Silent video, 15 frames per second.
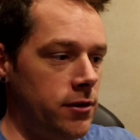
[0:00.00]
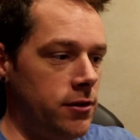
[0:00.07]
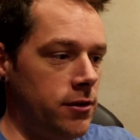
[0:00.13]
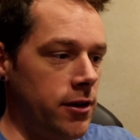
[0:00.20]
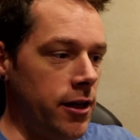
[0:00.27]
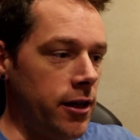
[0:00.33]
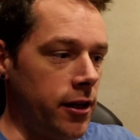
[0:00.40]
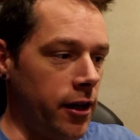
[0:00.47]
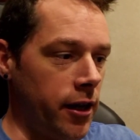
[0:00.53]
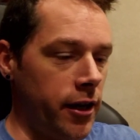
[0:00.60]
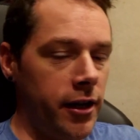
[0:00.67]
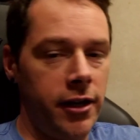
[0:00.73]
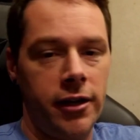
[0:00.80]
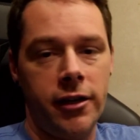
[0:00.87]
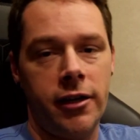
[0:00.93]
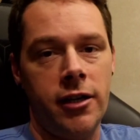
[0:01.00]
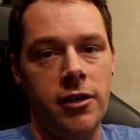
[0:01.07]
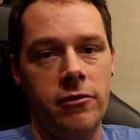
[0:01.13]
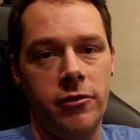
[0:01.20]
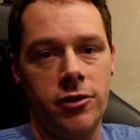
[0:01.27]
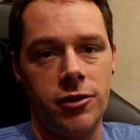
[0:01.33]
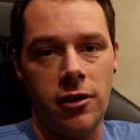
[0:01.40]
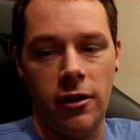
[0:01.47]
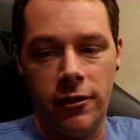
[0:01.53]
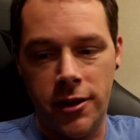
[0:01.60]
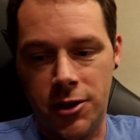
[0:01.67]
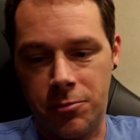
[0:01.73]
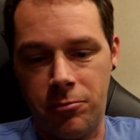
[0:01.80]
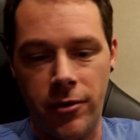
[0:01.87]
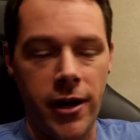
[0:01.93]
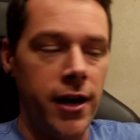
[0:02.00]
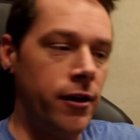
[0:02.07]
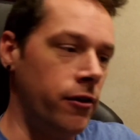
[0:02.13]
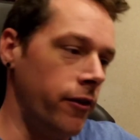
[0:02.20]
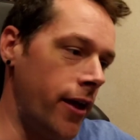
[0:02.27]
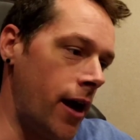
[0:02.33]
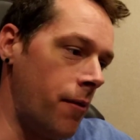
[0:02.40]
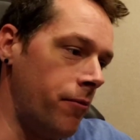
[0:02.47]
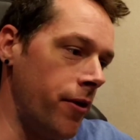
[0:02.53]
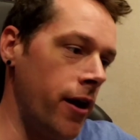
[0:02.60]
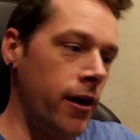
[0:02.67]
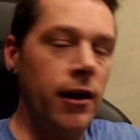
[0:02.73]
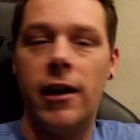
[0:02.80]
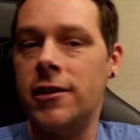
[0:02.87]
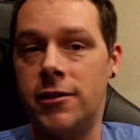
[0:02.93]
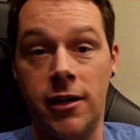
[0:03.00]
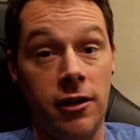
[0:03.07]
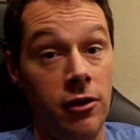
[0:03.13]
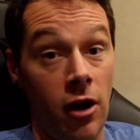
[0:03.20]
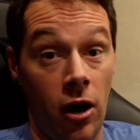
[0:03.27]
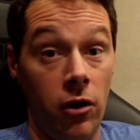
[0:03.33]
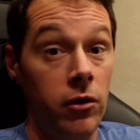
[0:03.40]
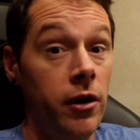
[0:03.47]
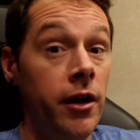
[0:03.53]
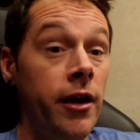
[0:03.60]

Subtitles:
Deka? Can you install this brand or that brand? And I say, no.